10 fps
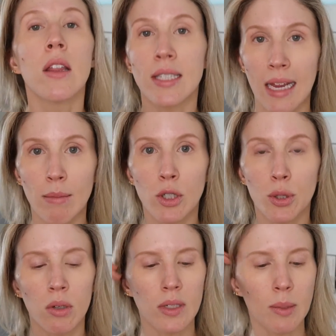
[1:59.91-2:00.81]
The same is
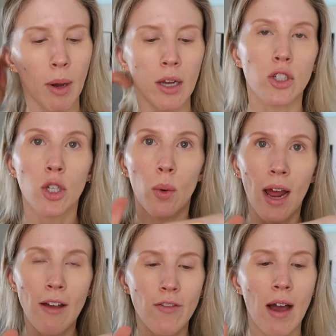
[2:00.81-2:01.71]
true of a sponge. So what
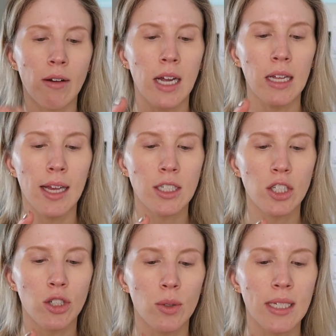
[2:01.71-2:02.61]
I've found I like to do